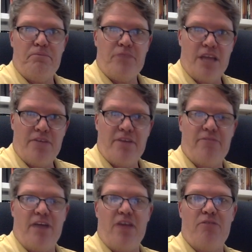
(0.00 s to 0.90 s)
giving
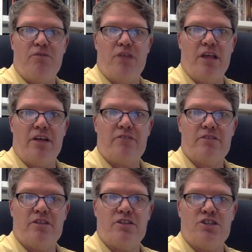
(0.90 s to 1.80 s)
faithfully
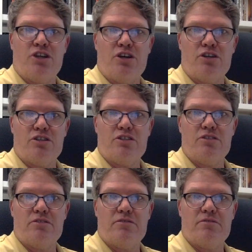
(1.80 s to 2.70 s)
to the church,
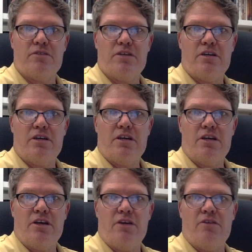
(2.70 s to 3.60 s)

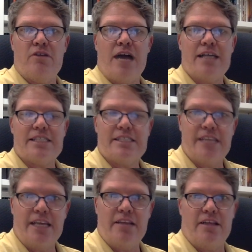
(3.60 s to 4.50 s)
you know, not
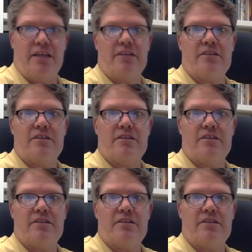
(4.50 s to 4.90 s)
stealing,